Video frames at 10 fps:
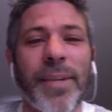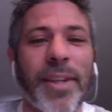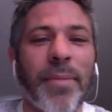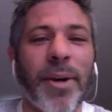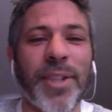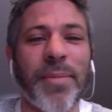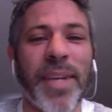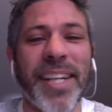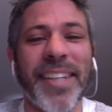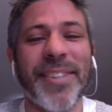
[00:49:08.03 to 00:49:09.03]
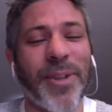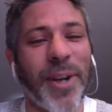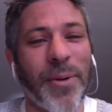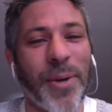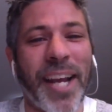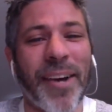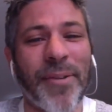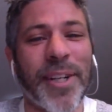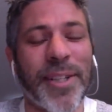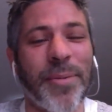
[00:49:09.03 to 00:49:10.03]
with a multimeter trying to work
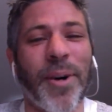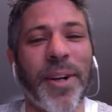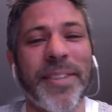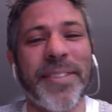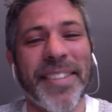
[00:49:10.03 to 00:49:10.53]
out what is what.